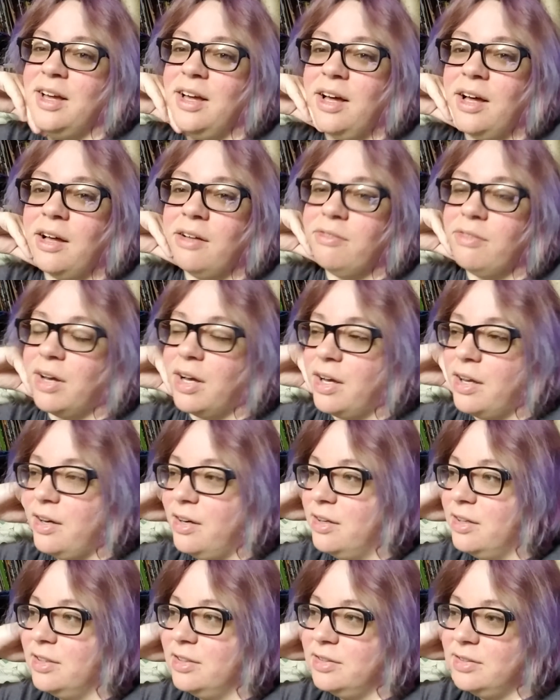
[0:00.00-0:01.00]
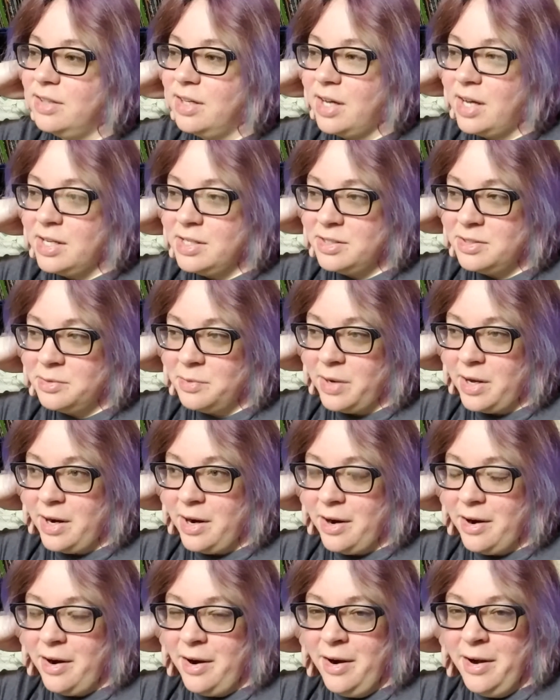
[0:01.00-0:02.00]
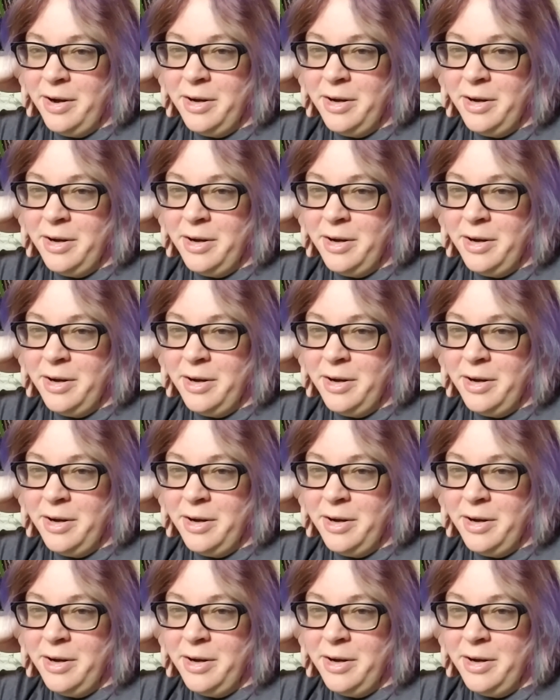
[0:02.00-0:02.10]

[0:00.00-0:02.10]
I'll find it, I swear.